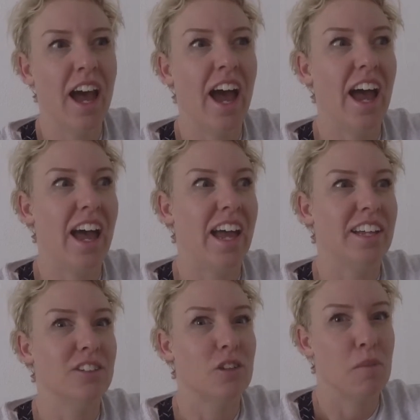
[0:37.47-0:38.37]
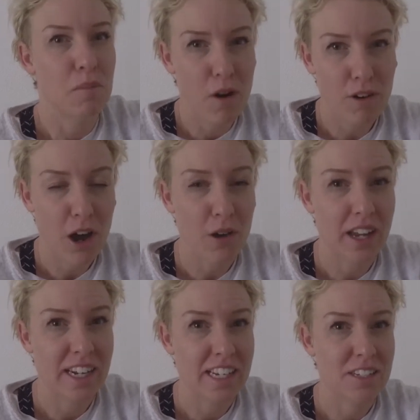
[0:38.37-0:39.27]
And tomorrow, I
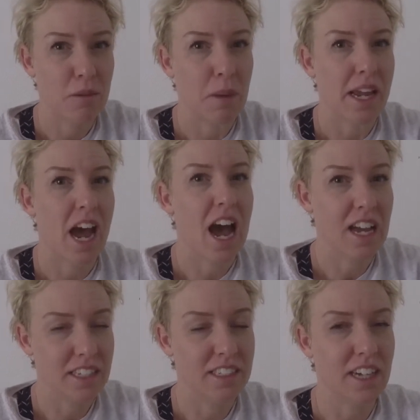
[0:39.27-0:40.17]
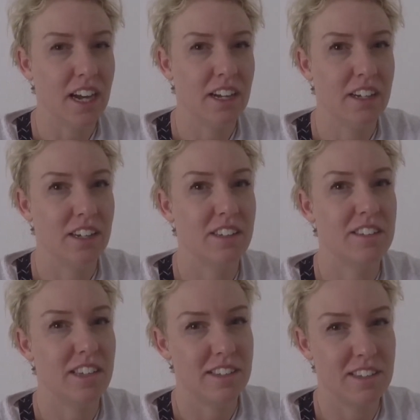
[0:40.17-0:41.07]
need to be under
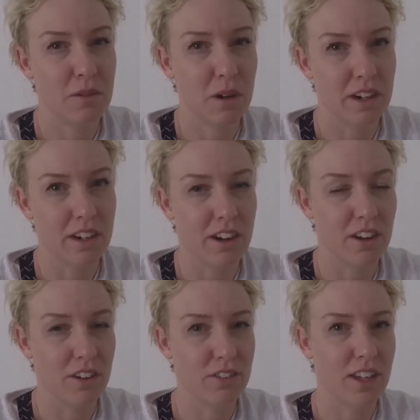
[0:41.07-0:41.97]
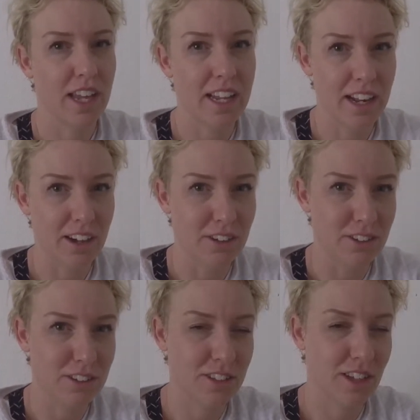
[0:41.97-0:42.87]
61.5
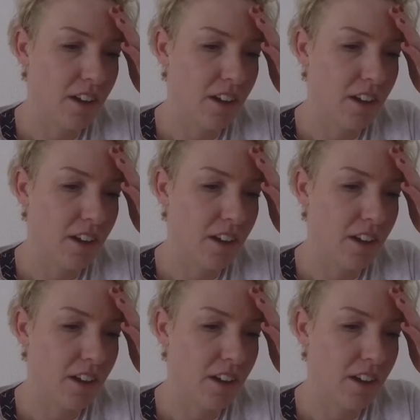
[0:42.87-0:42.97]
kilos.